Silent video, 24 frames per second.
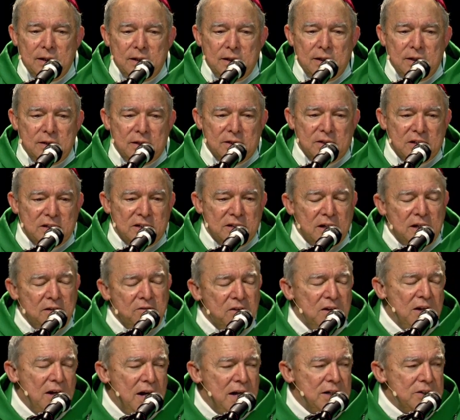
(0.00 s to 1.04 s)
Does the Son of
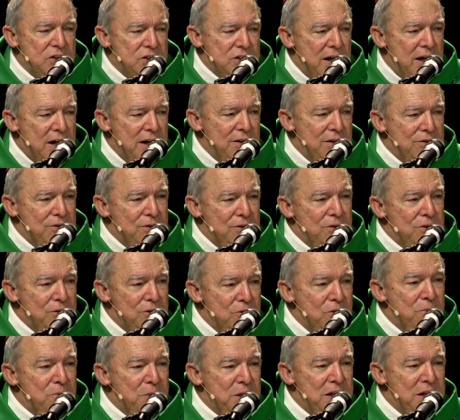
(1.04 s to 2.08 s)
God shine through you
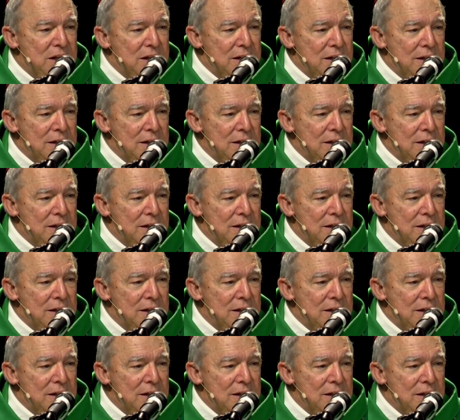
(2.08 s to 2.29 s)
and me?